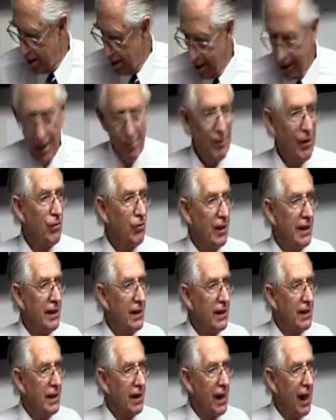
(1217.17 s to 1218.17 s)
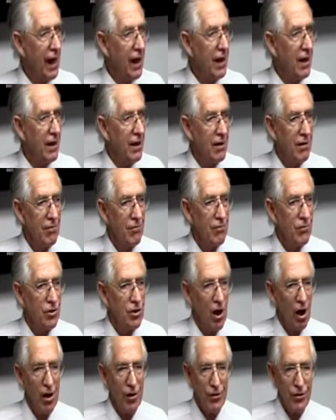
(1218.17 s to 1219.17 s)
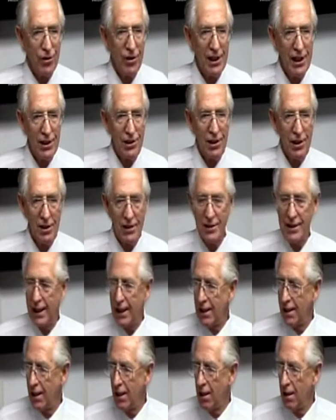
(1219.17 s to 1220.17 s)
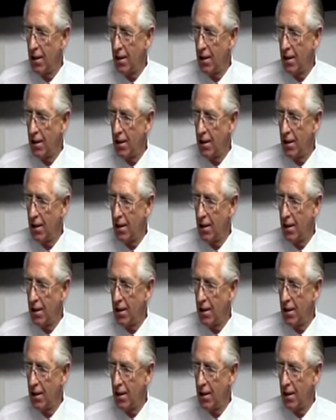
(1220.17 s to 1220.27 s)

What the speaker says: Let me read it again. John 3:13.